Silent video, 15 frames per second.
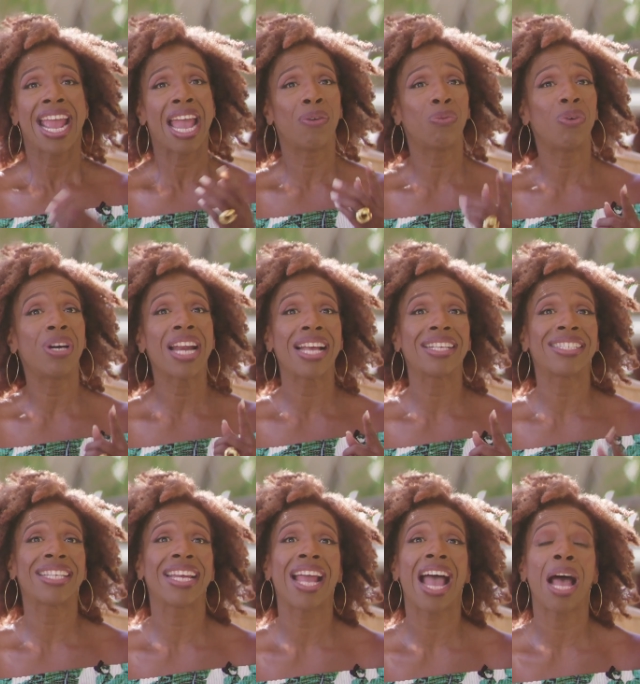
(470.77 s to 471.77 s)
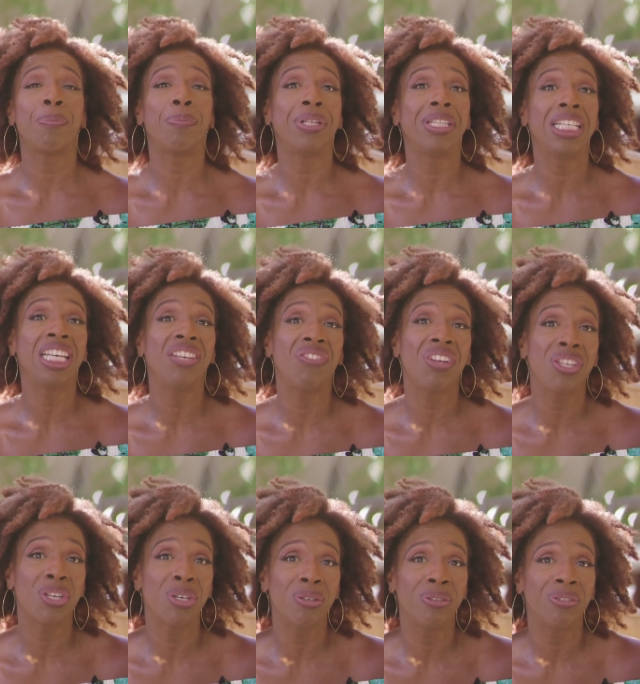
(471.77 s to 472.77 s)
And when I say I believe in
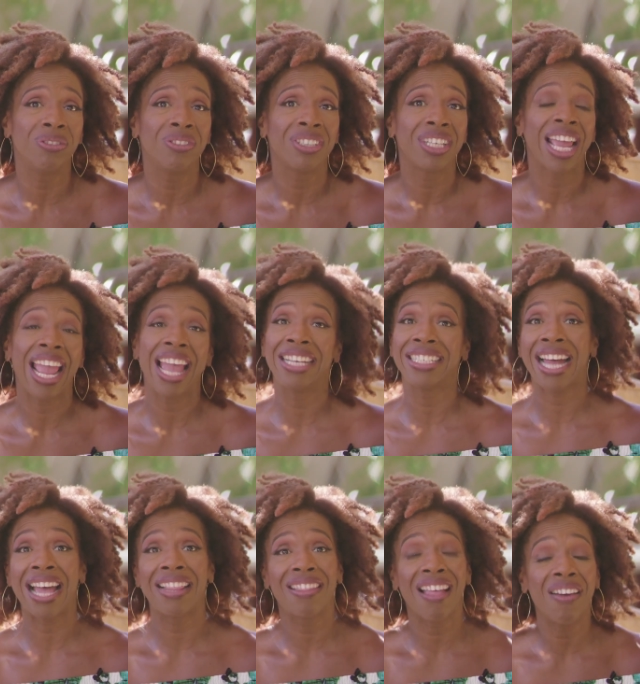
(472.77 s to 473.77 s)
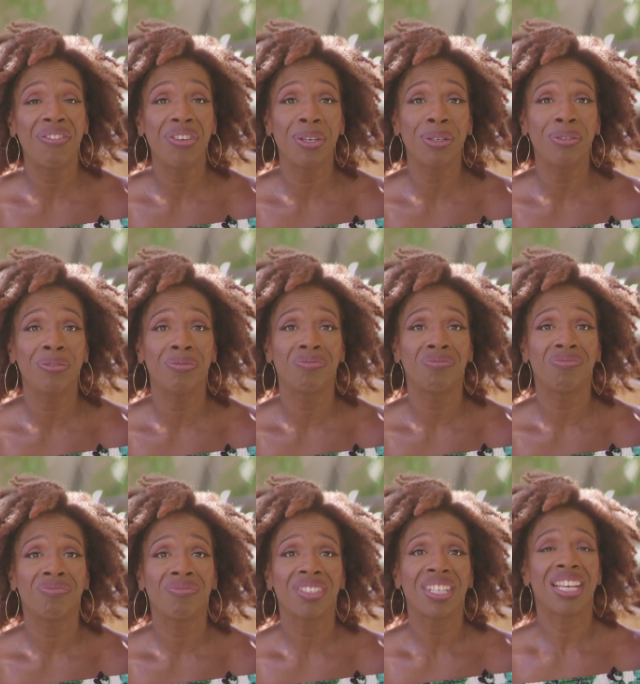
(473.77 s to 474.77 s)
you and I love you,
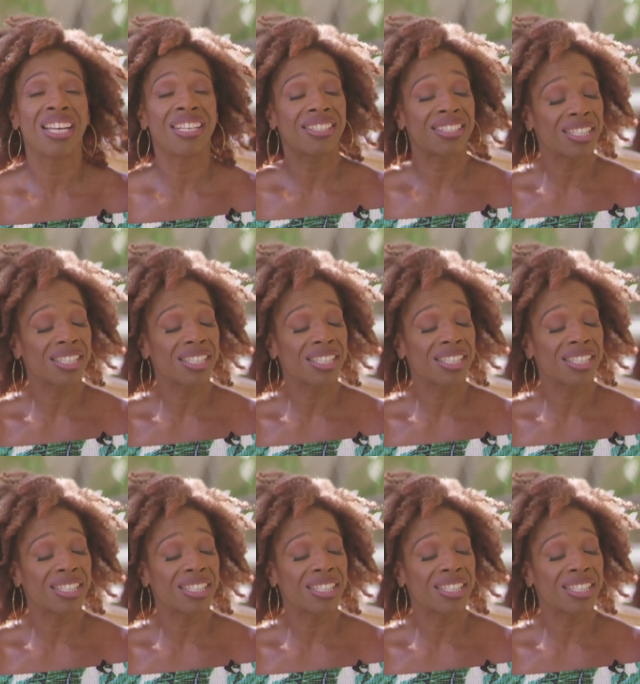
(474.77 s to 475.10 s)
it's